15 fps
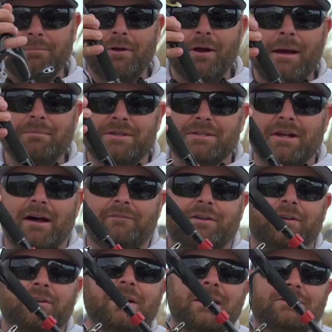grabbed this off
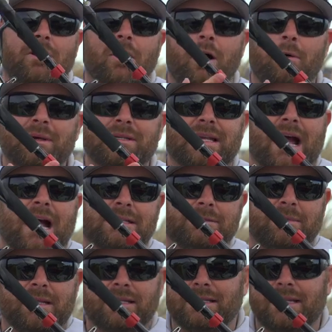here. You guys always ask
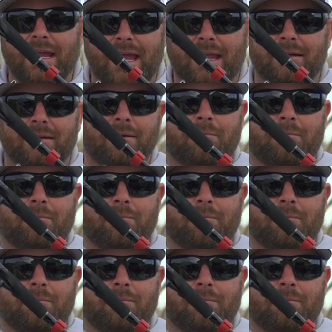me this in, in